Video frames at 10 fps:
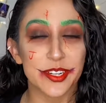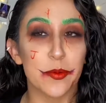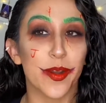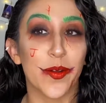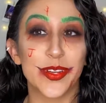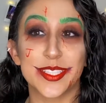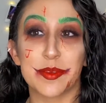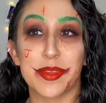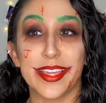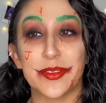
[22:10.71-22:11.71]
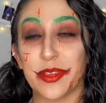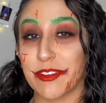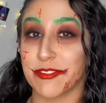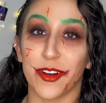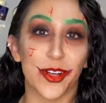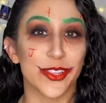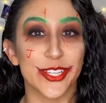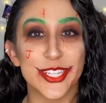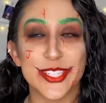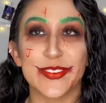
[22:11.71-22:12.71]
We're going to be doing fall looks.